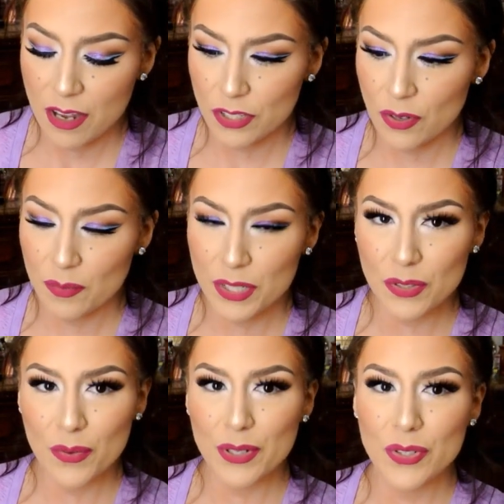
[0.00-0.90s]
So I'm
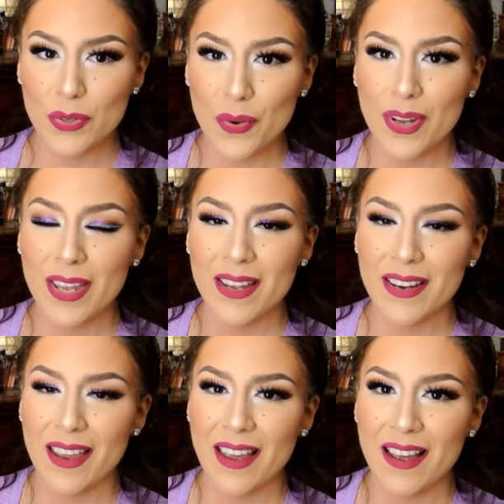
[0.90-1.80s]
just going to go
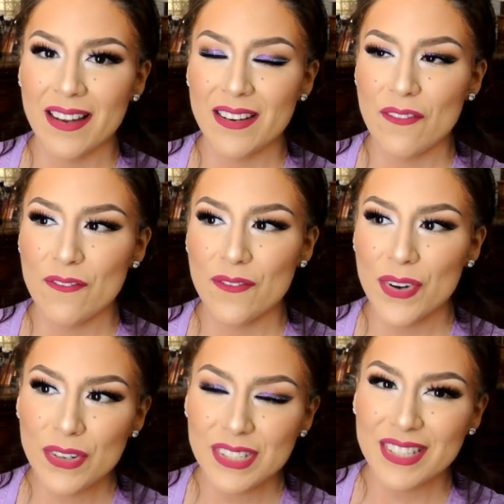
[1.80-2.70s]
ahead and
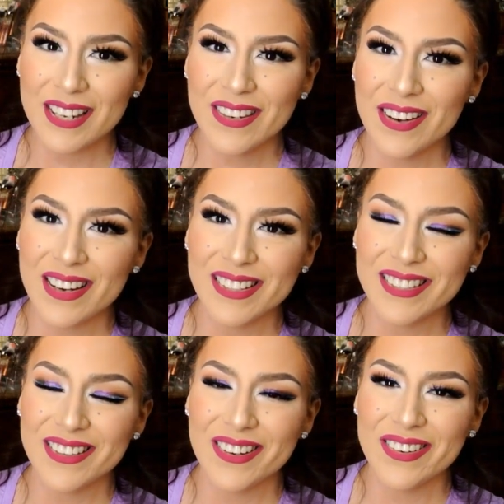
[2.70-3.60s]
first let you guys
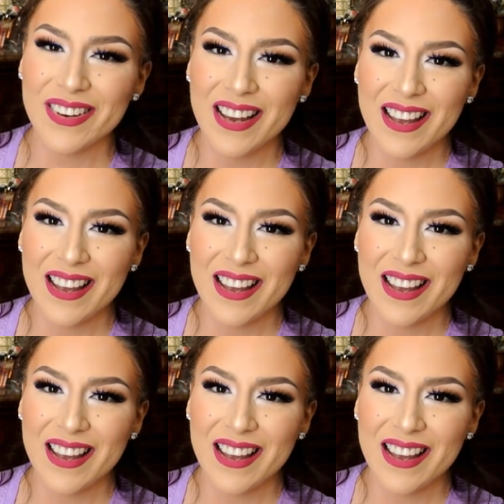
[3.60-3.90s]
know